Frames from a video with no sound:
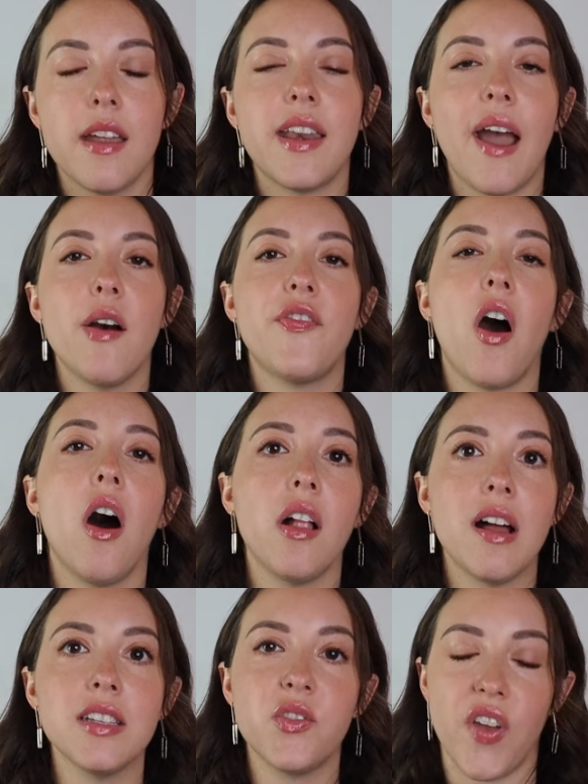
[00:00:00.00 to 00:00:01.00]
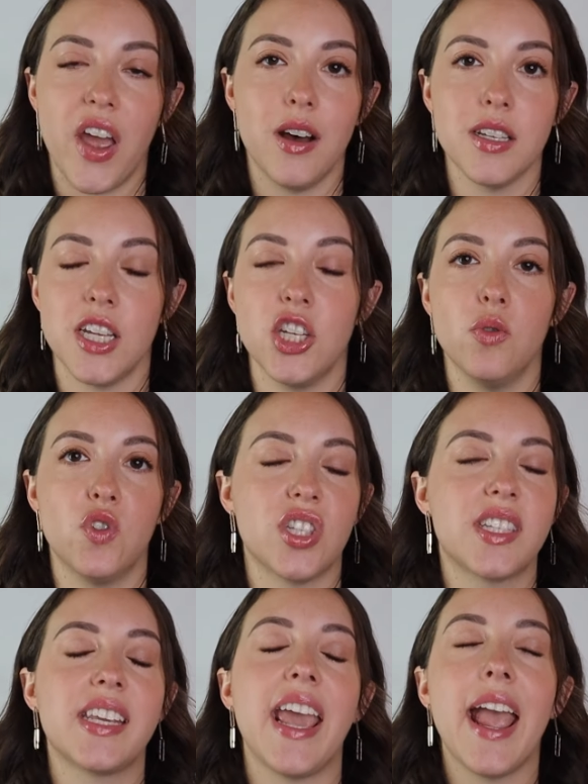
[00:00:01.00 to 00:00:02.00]
Now, if all else fails and you
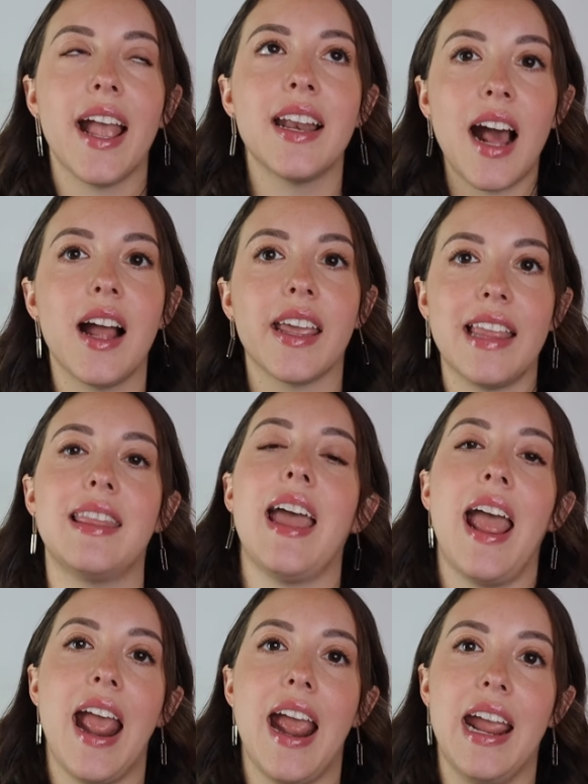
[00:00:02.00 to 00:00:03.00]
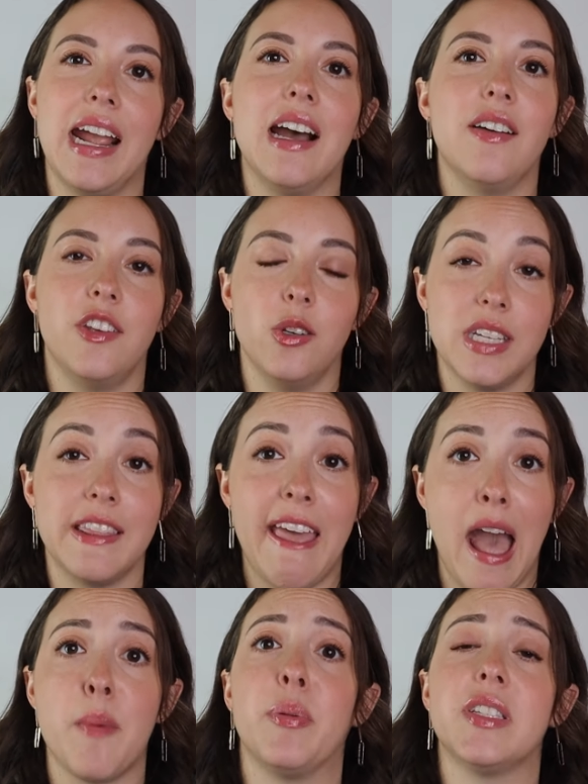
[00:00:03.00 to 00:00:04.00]
just cannot get the hang of using the
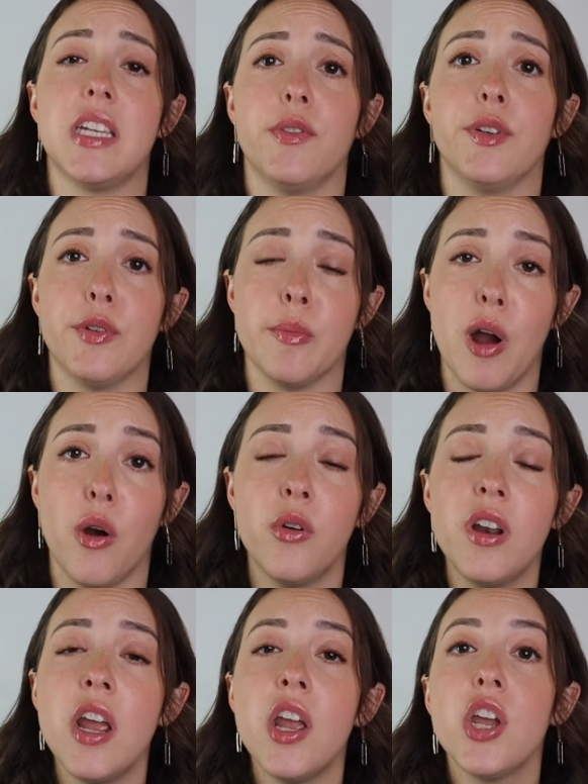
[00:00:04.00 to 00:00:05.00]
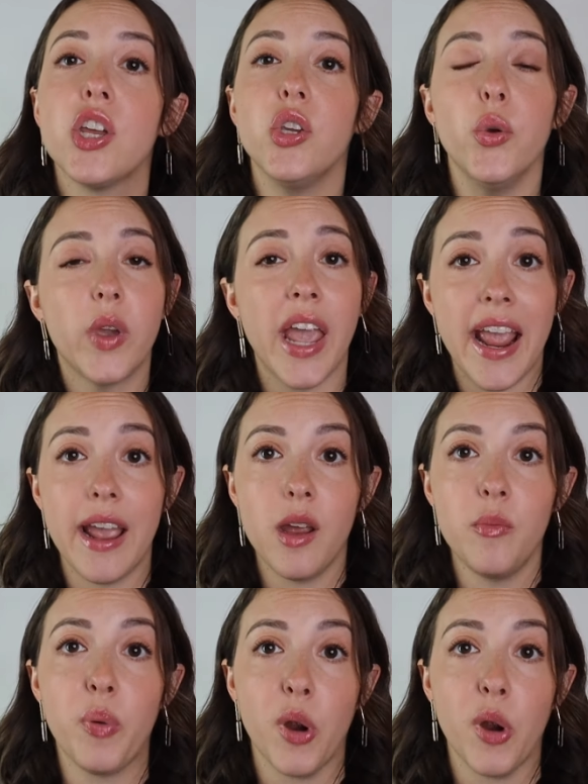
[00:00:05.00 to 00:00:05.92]
Apple TV remote, you can